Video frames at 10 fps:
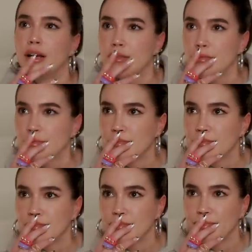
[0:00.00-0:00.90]

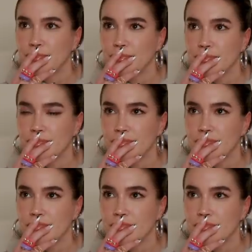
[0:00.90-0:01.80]

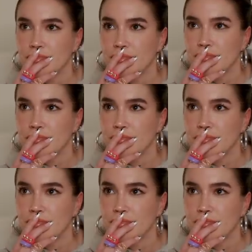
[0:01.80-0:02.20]
(silence)